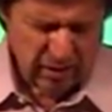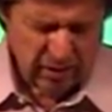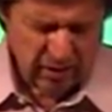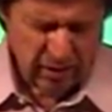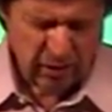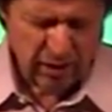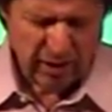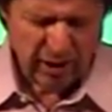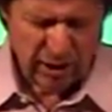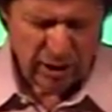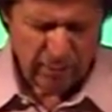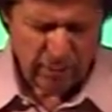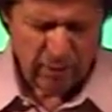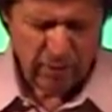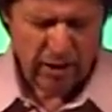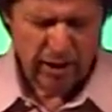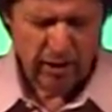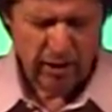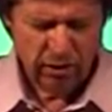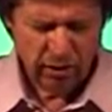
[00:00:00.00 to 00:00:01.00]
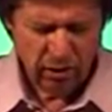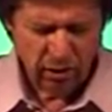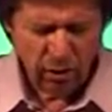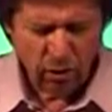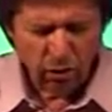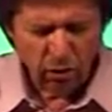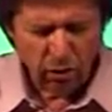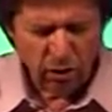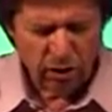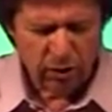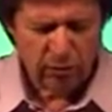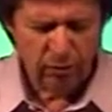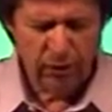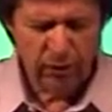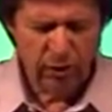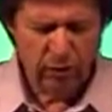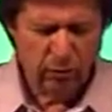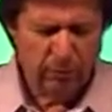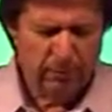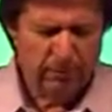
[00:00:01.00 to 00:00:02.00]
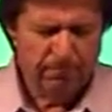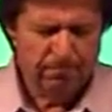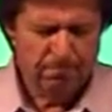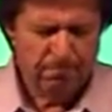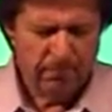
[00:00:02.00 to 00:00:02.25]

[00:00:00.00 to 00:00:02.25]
Lord, I just pray that your Holy Spirit would